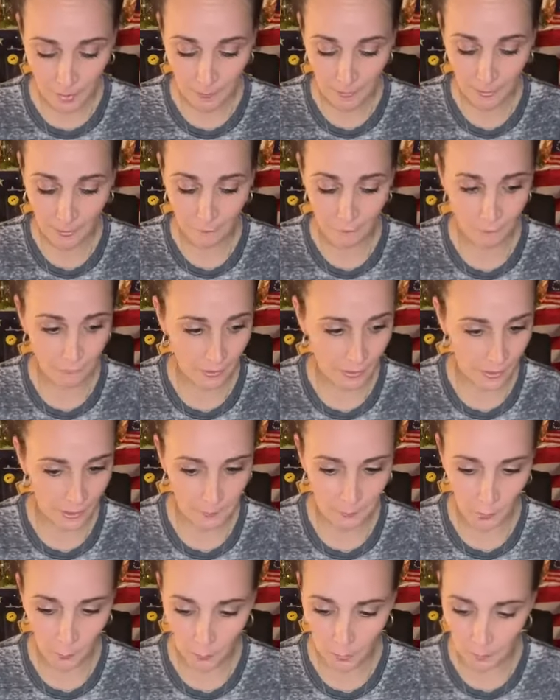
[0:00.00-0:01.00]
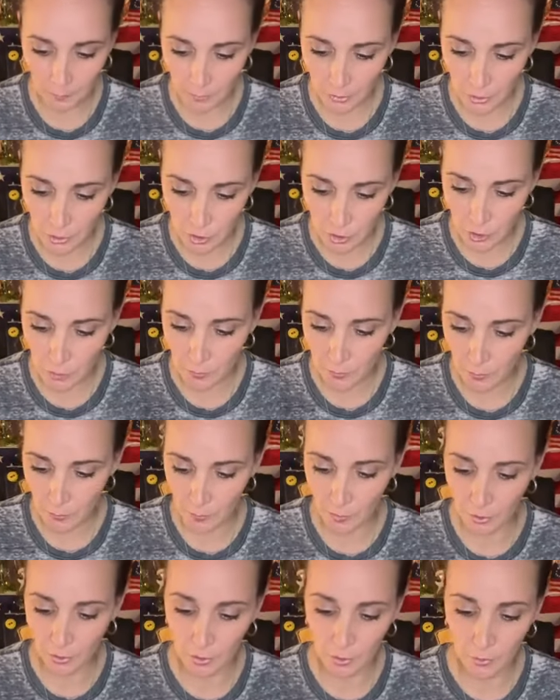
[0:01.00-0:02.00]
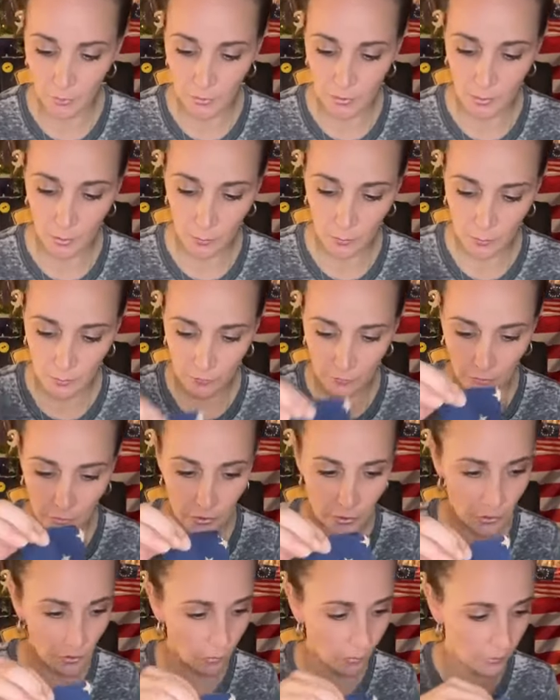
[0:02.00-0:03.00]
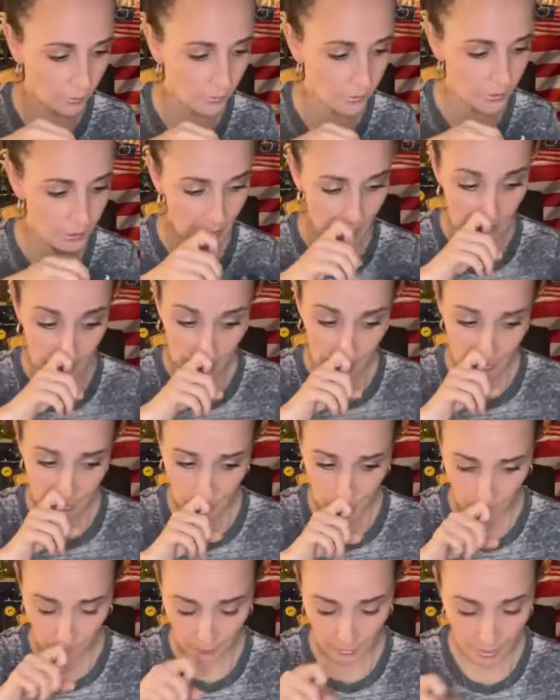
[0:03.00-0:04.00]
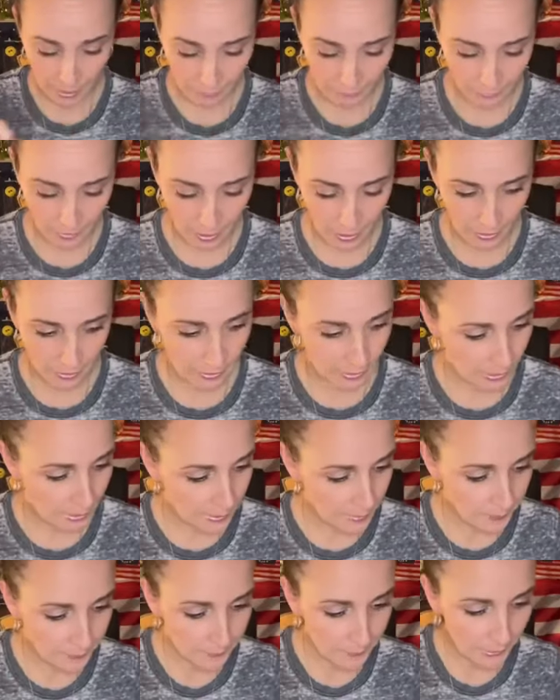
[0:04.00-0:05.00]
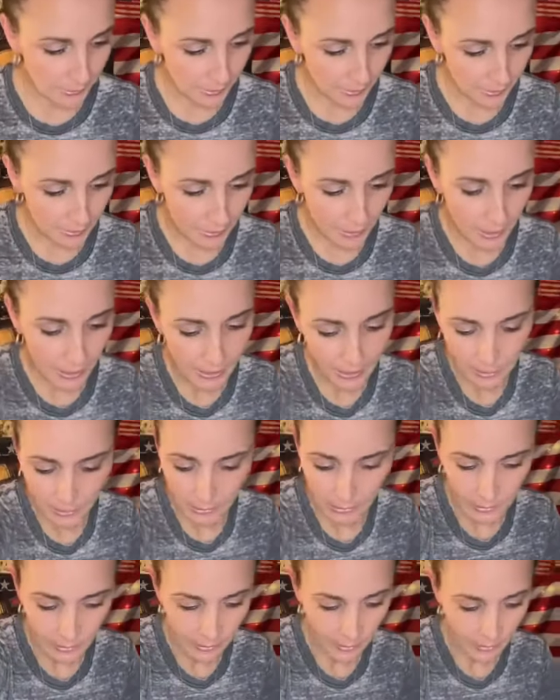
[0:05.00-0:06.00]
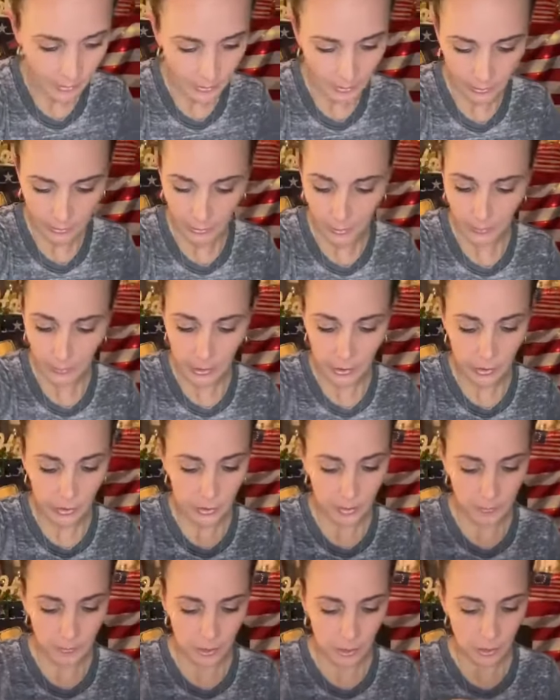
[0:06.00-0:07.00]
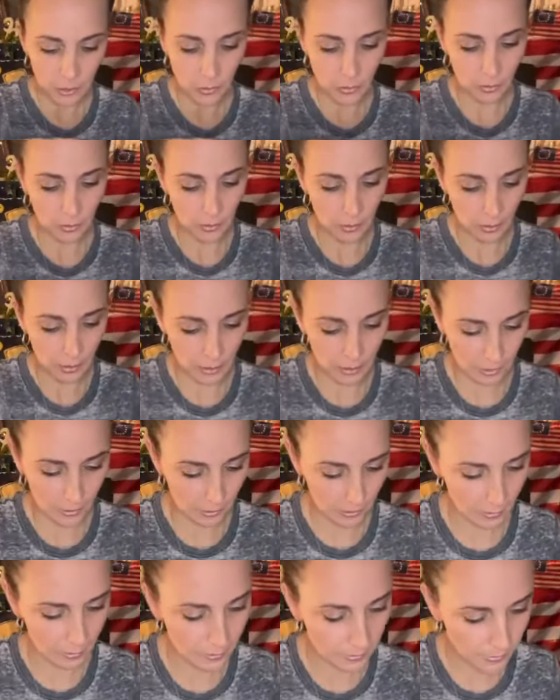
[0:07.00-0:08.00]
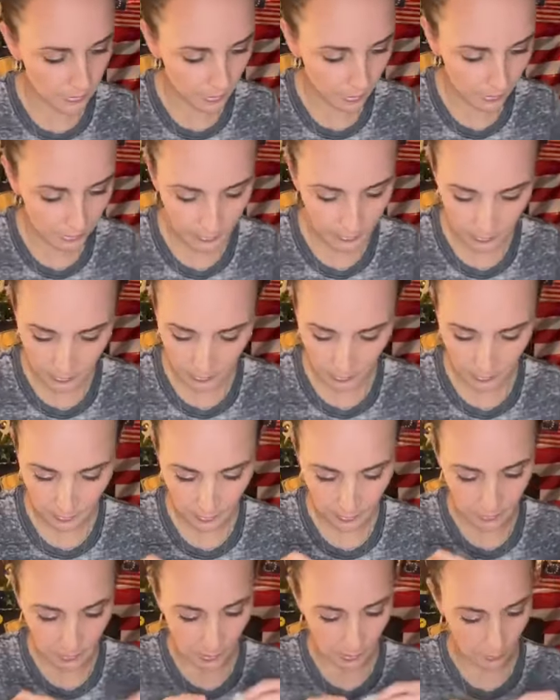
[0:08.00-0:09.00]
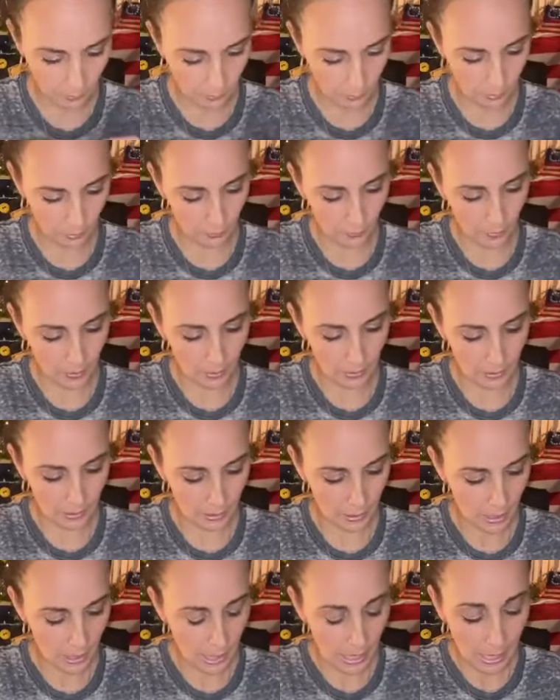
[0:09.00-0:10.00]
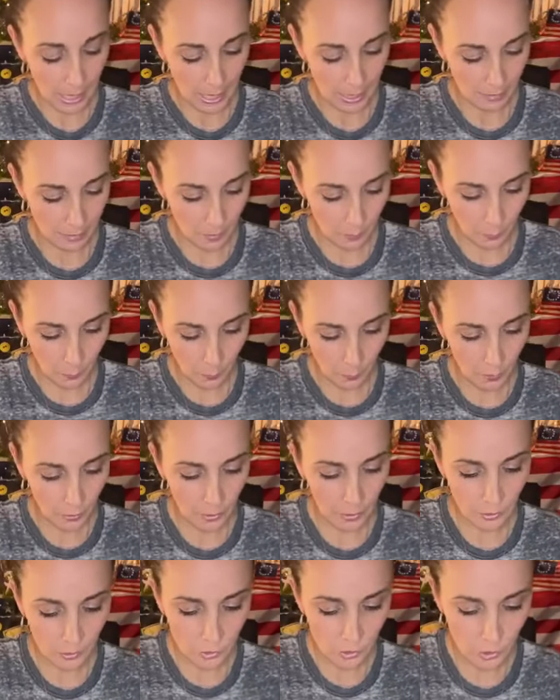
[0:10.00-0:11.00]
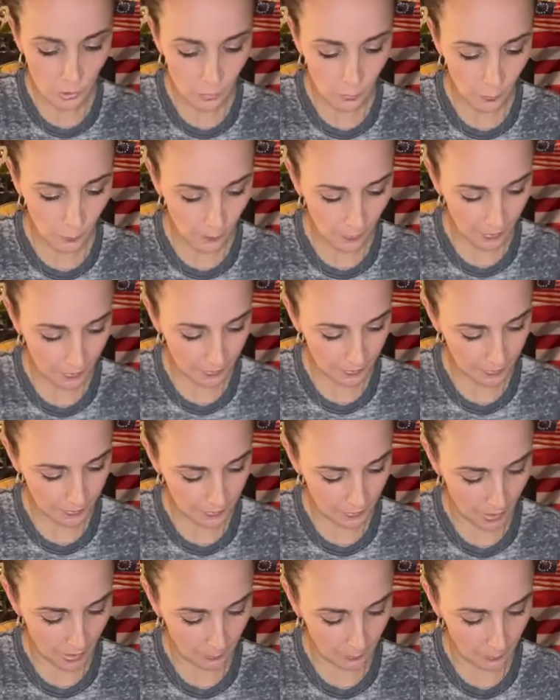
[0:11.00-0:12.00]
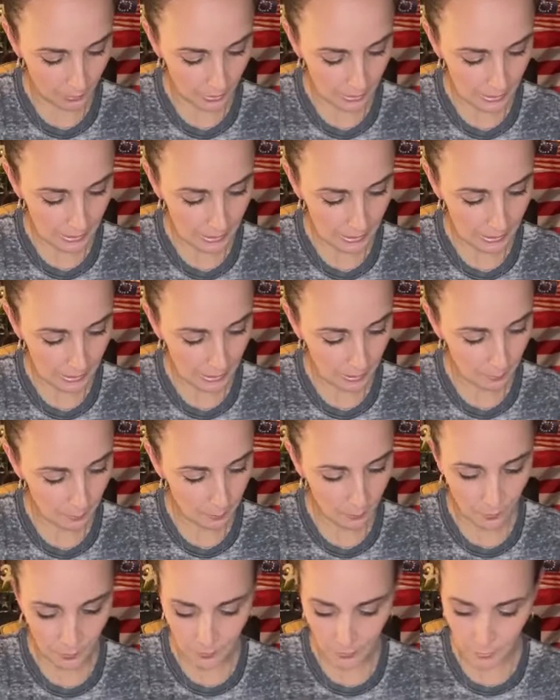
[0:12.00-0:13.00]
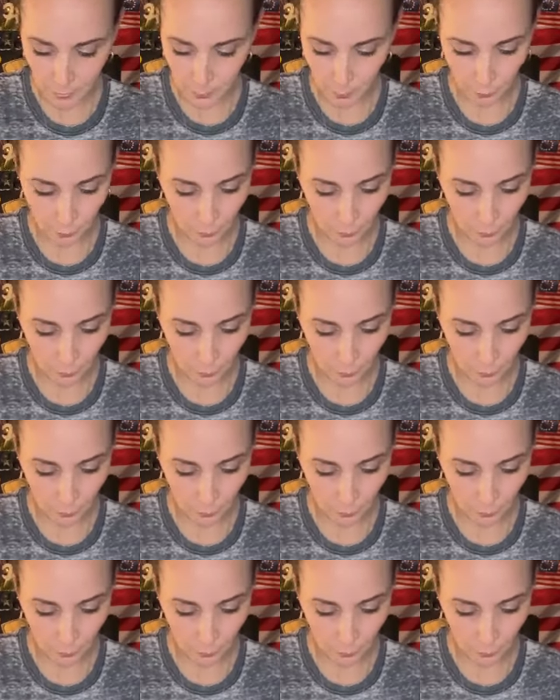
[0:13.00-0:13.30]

to make a flag, but what I'm gonna do is we're gonna use those for the stars. So we have that. And then let me just make sure that I sized this out correctly. And then what we're going to do is I'm going to keep this